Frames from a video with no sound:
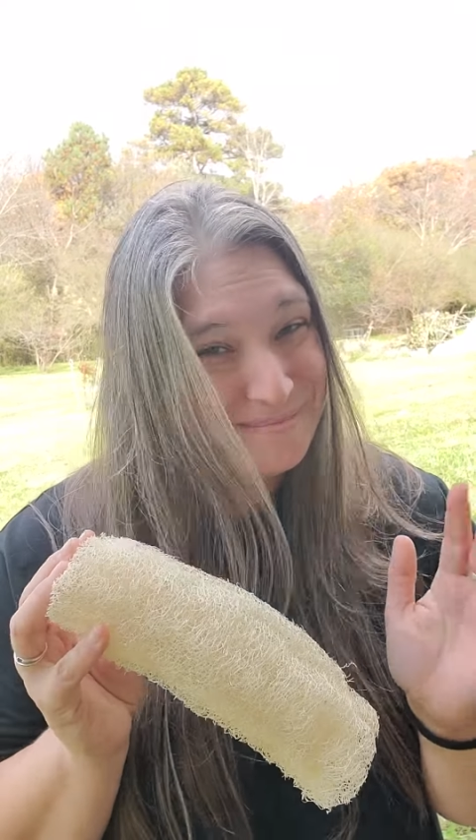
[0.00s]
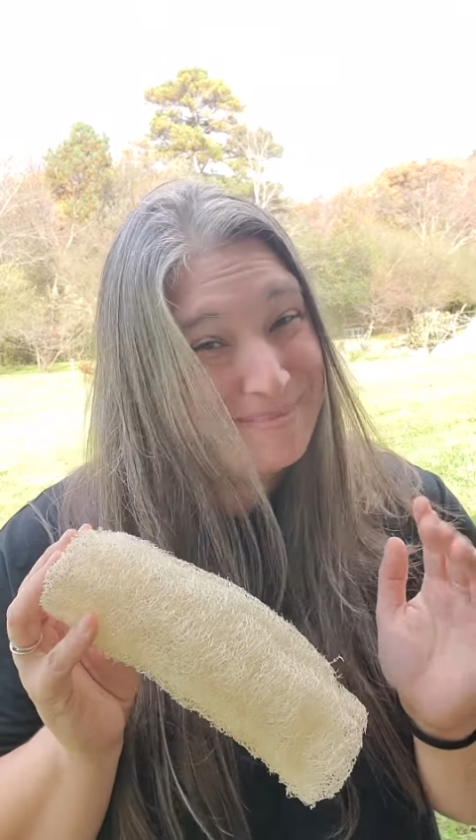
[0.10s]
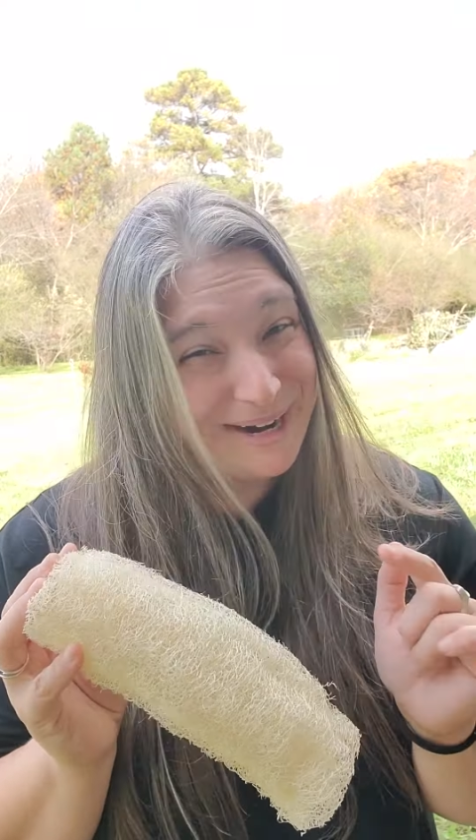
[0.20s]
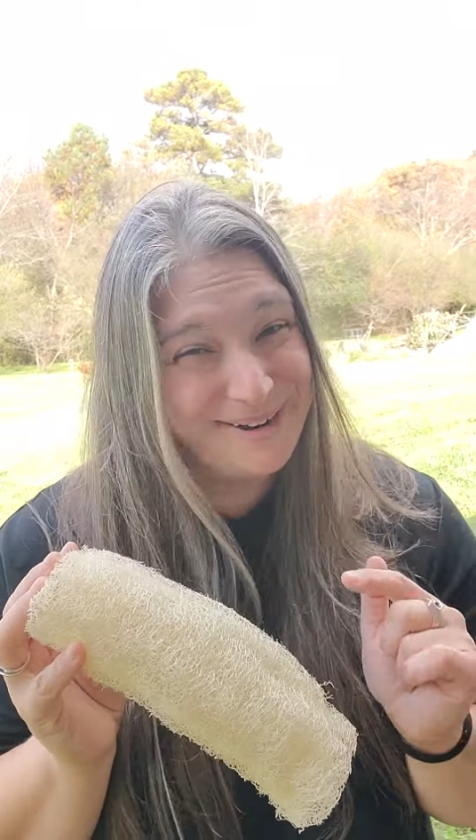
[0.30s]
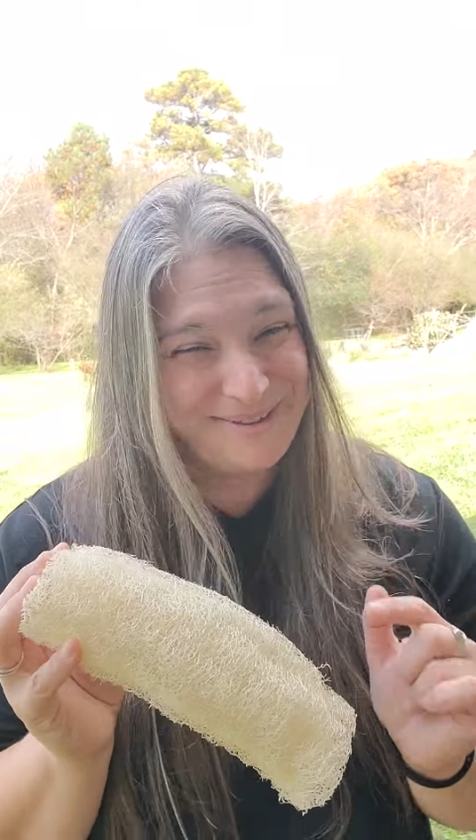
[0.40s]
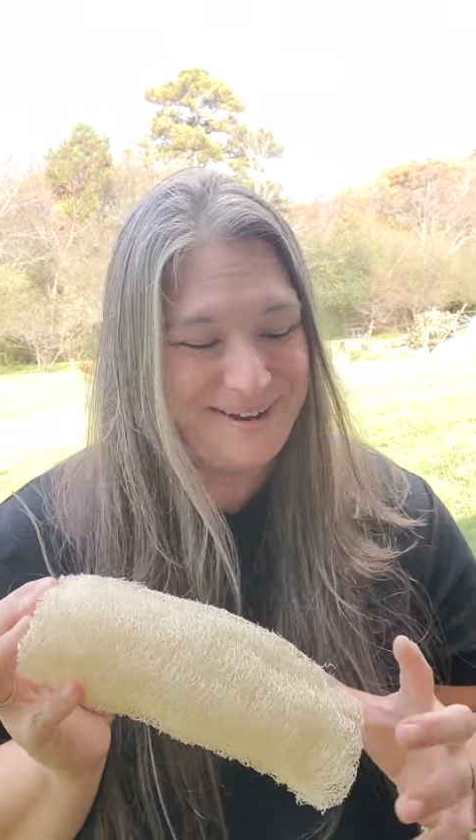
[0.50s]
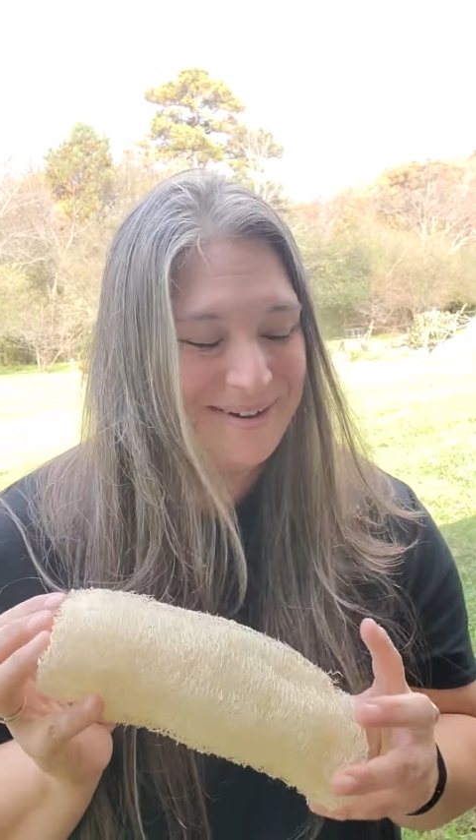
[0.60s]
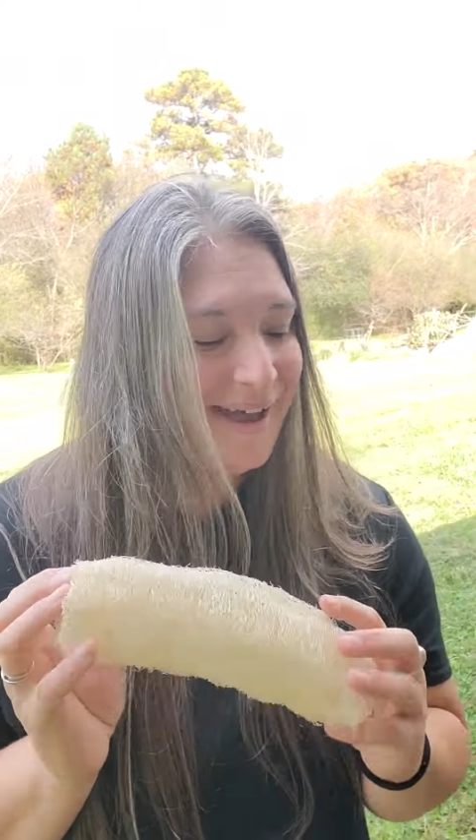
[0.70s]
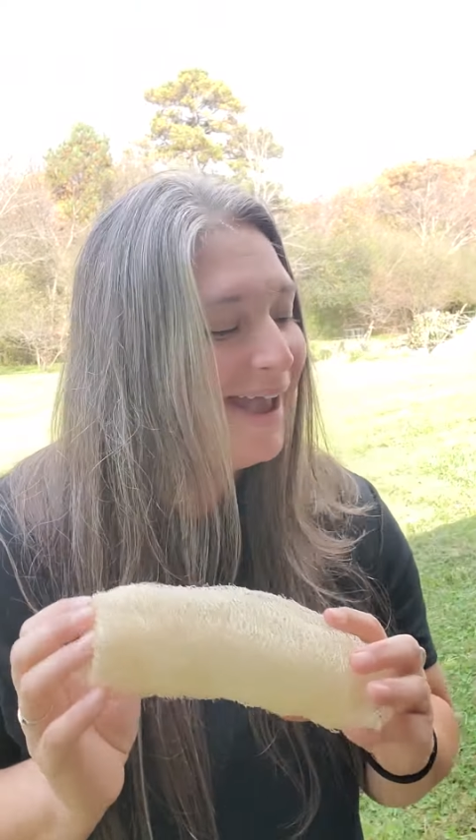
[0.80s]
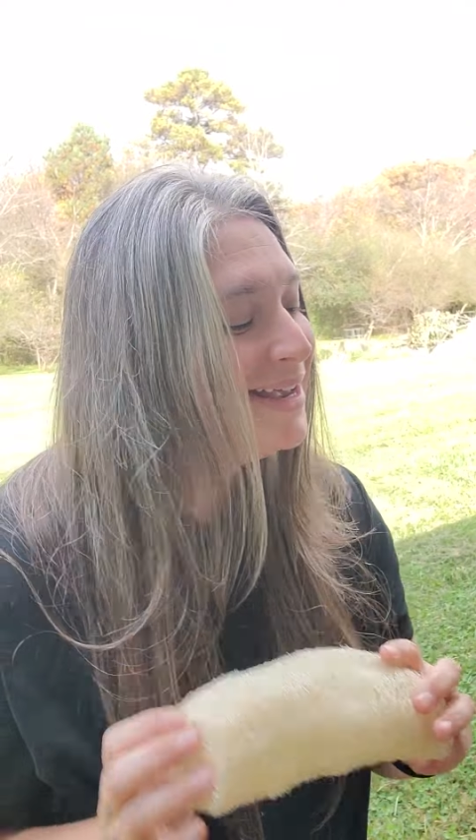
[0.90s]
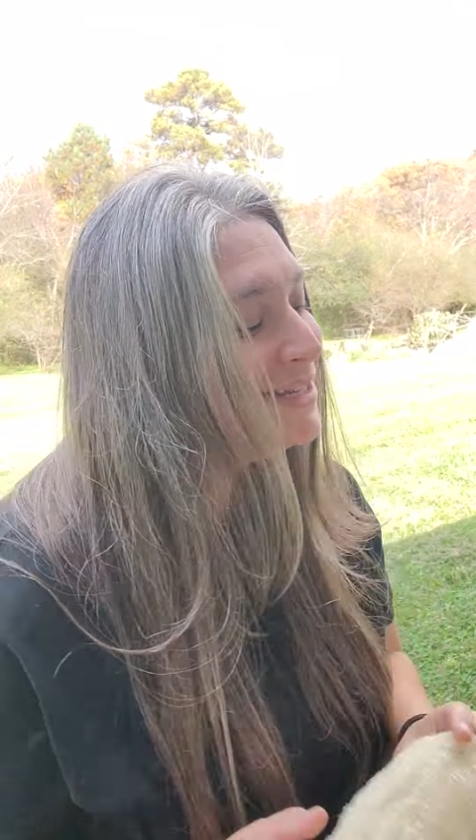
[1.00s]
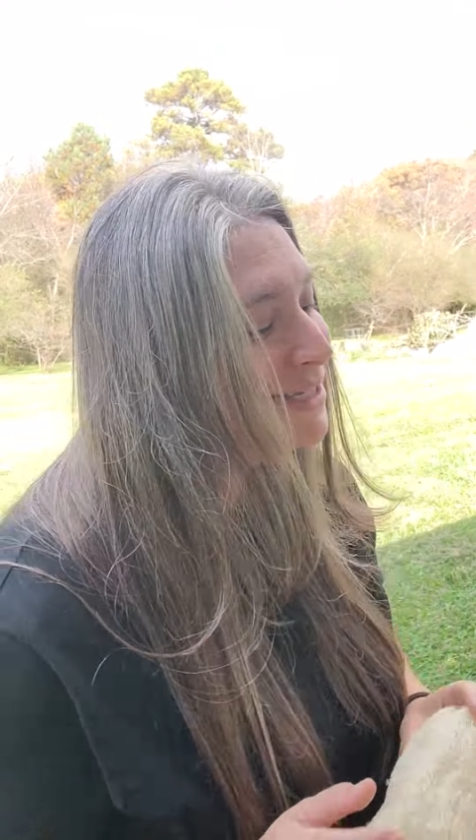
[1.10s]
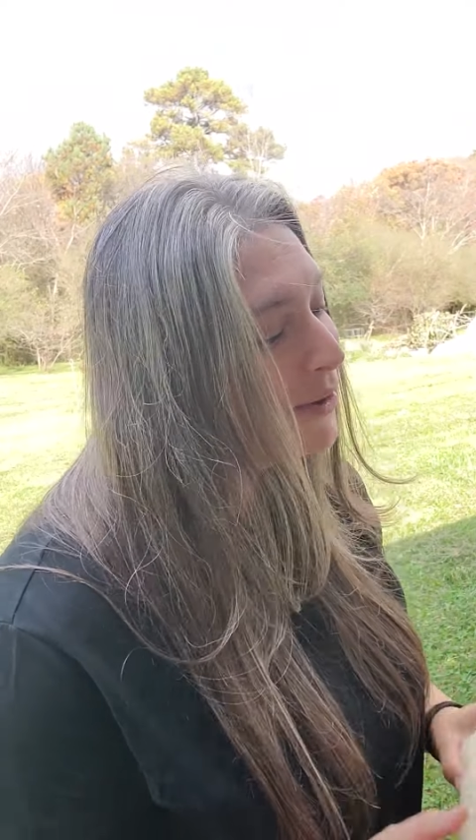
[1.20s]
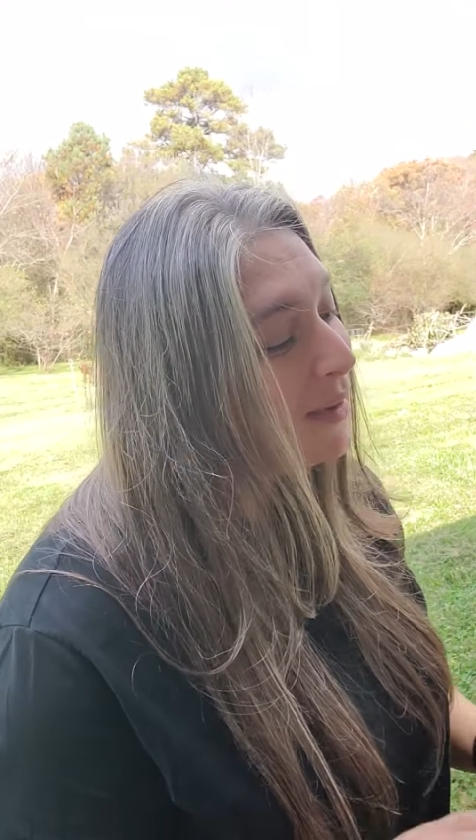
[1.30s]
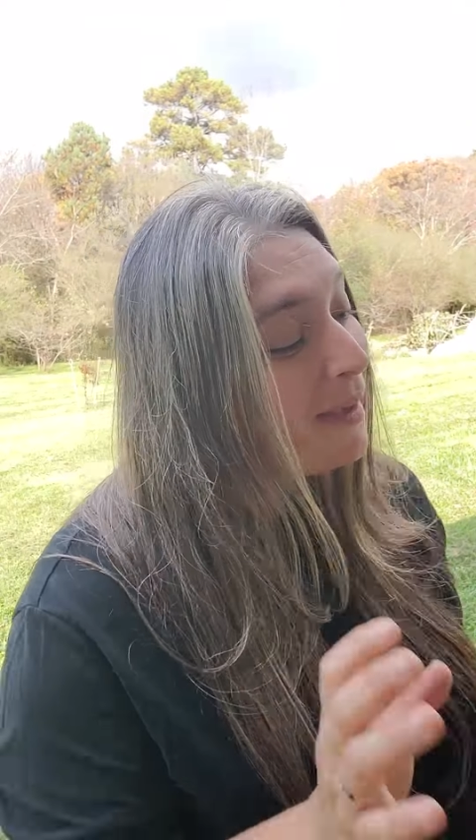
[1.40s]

Bear with me, okay? So